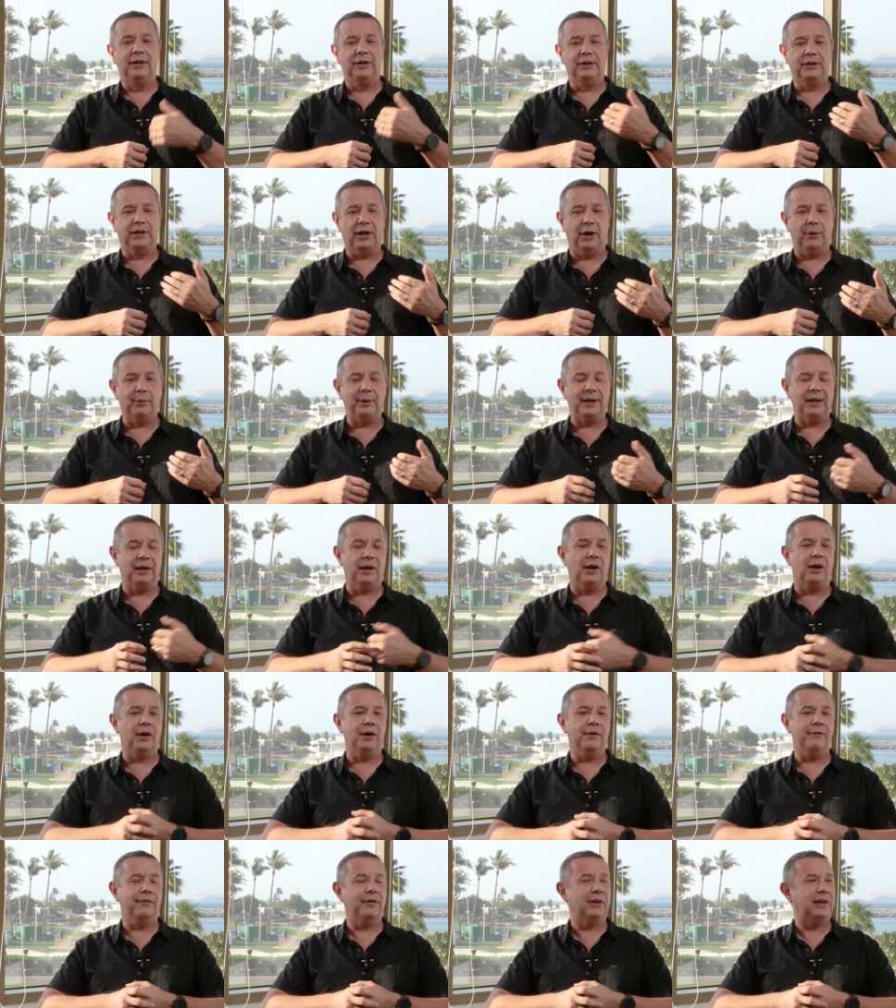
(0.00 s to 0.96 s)
going
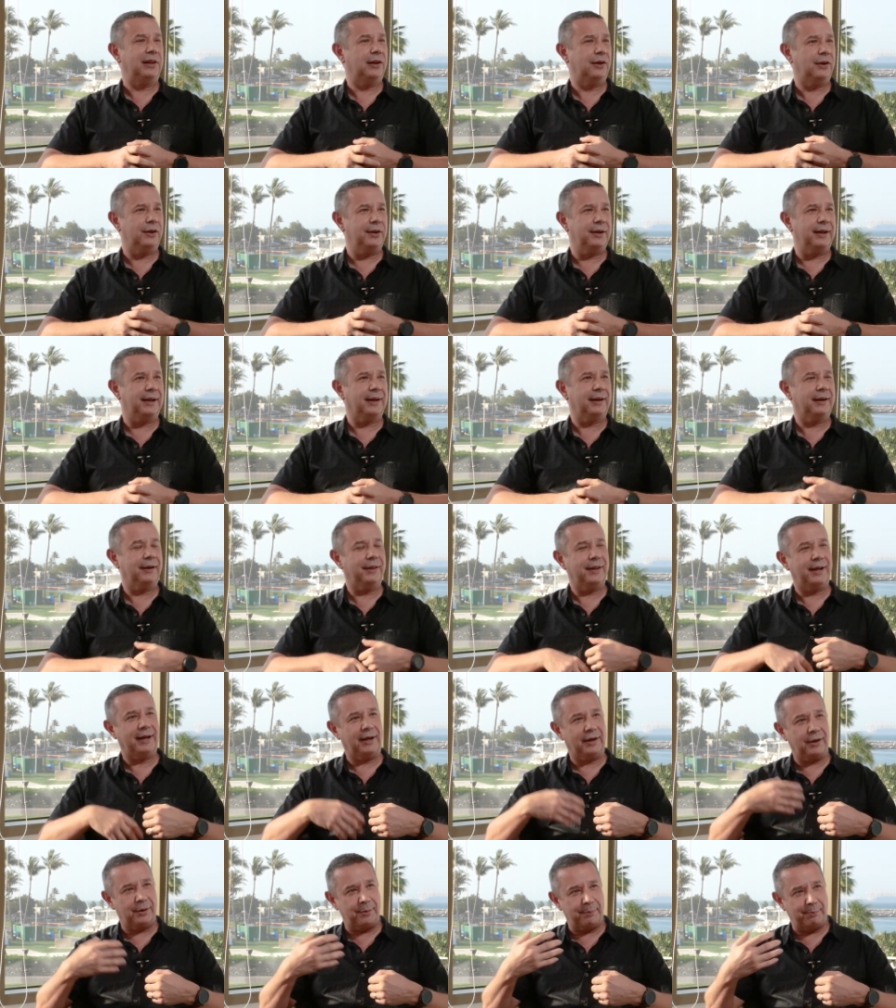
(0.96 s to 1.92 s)
live and learning, and then
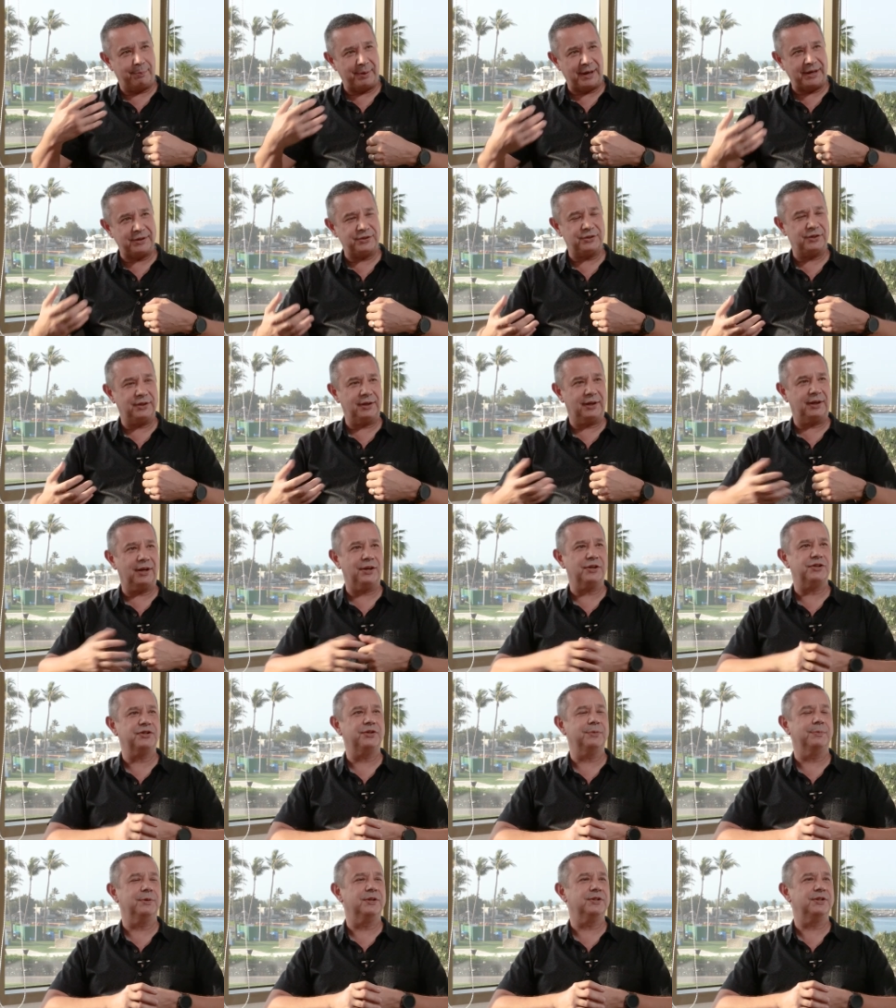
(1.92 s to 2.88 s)
going back to your
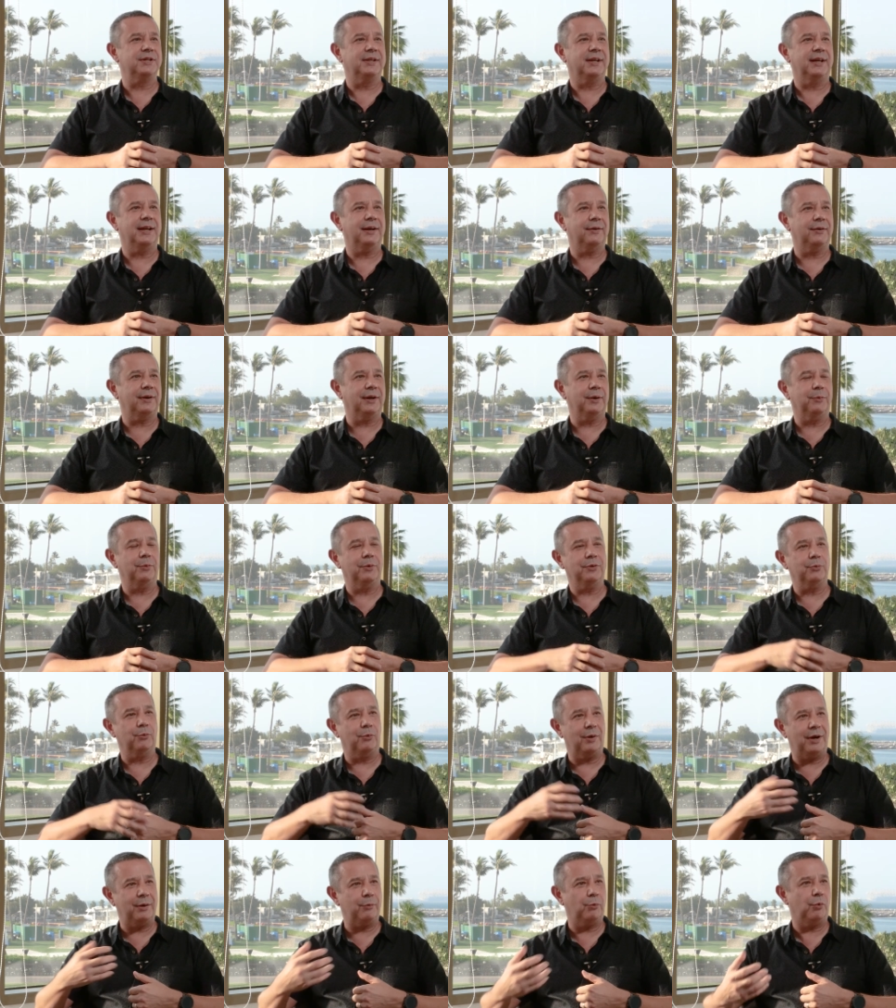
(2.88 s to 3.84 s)
customers and hearing
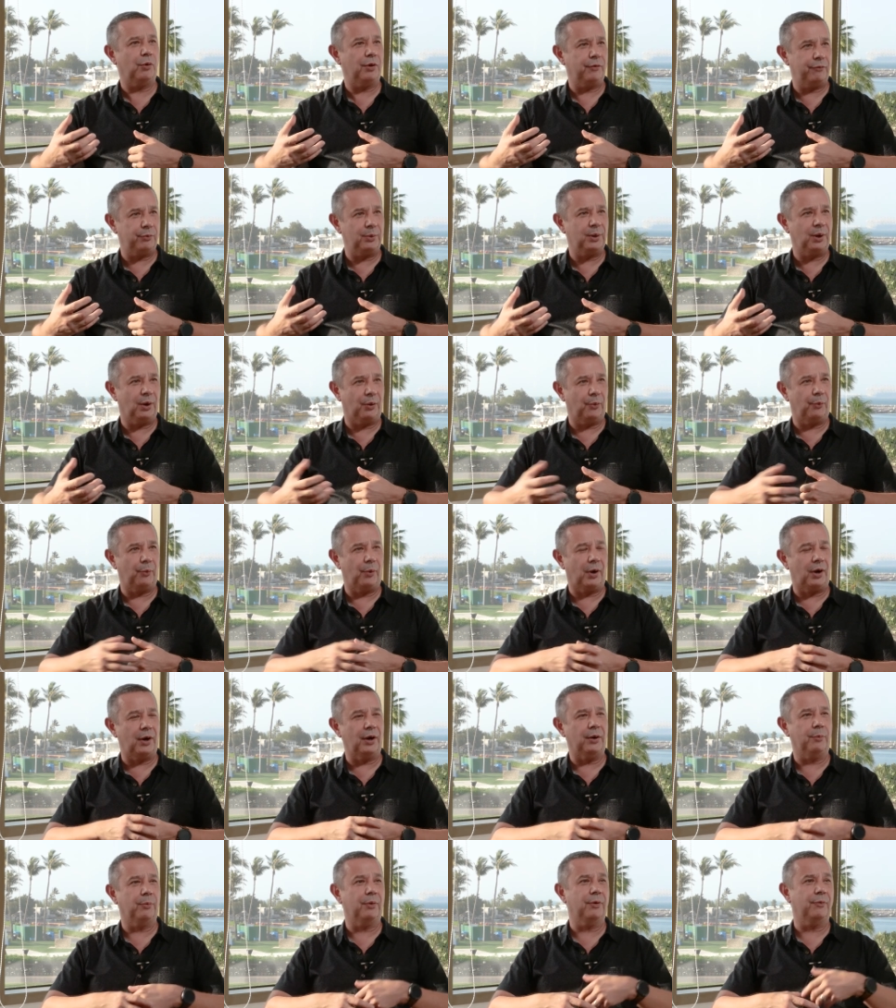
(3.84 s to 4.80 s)
what have we got
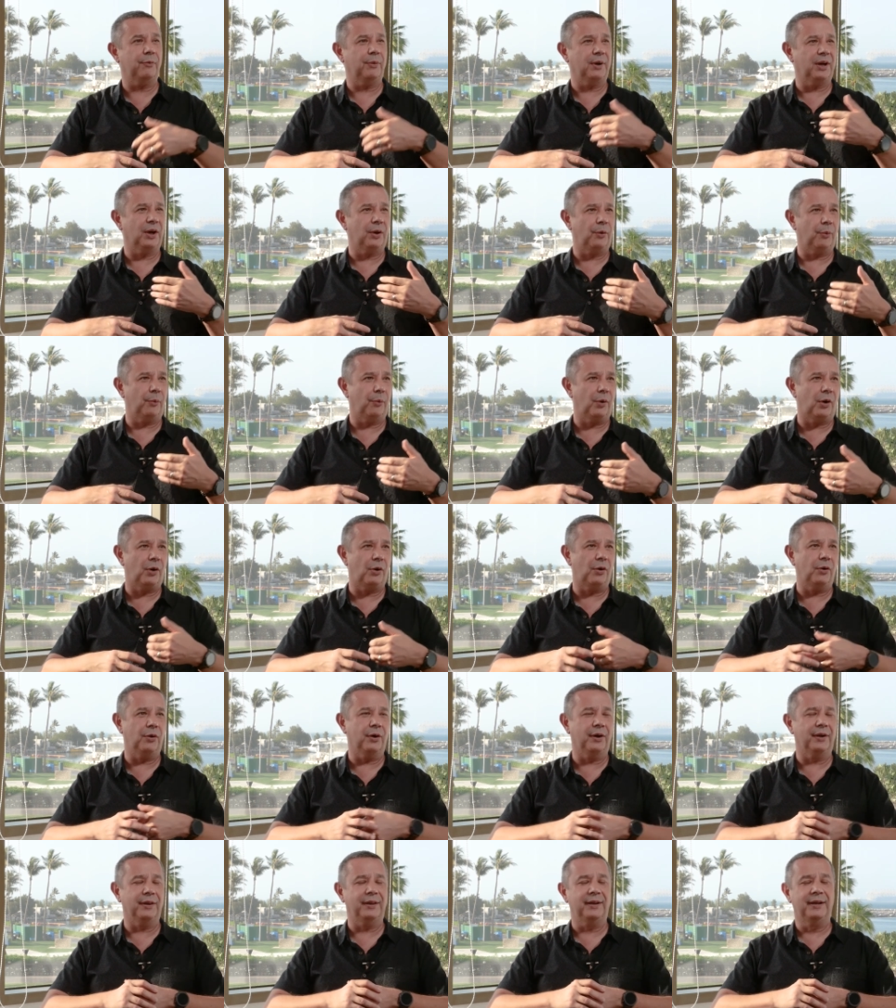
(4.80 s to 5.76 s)
right, what have we got
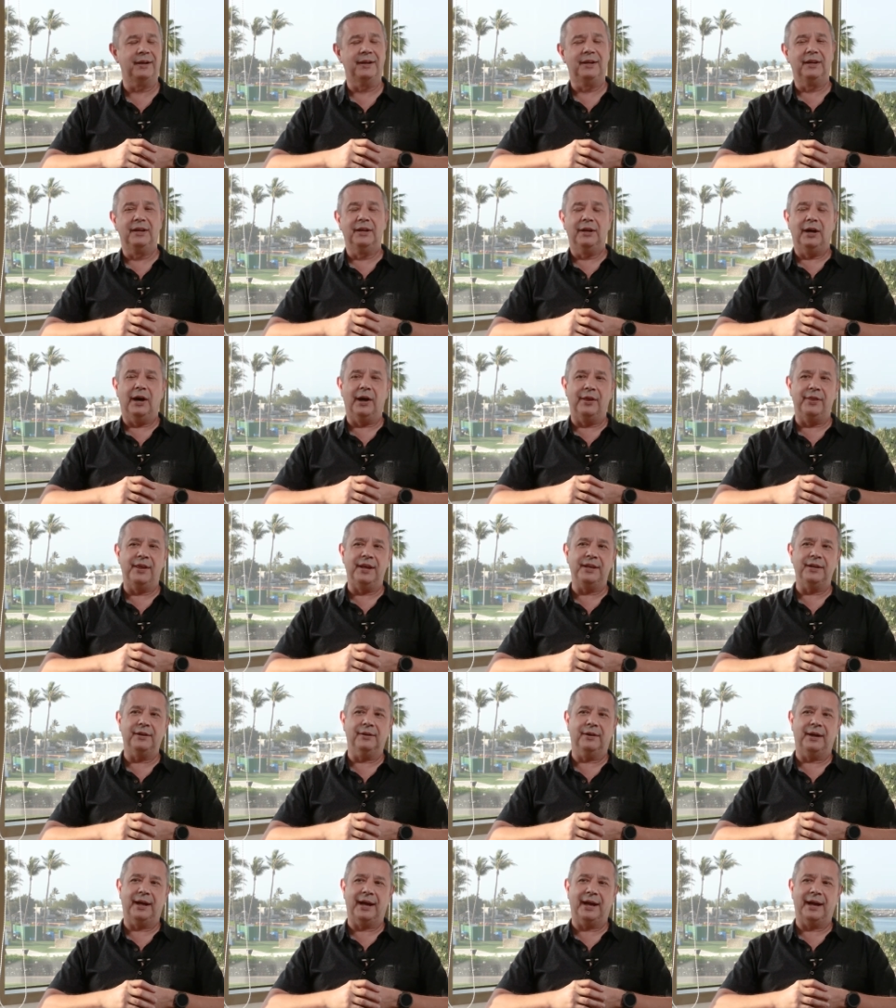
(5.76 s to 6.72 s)
wrong, and then
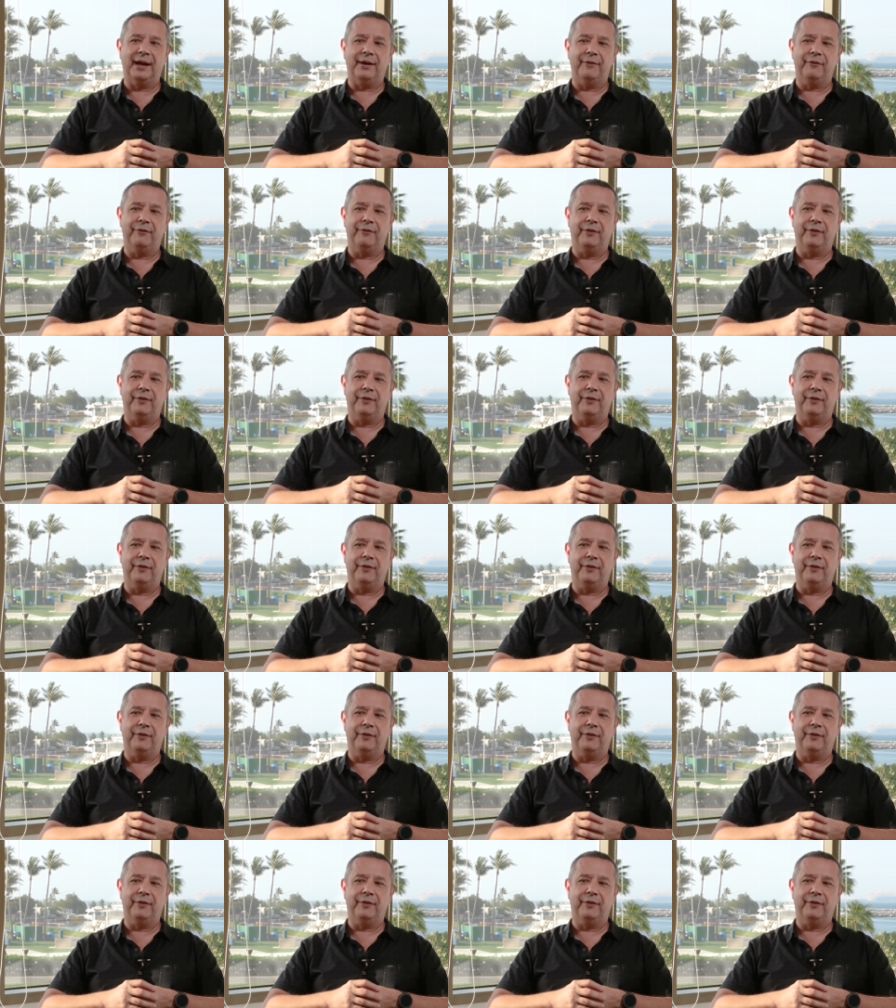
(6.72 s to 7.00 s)
you'll have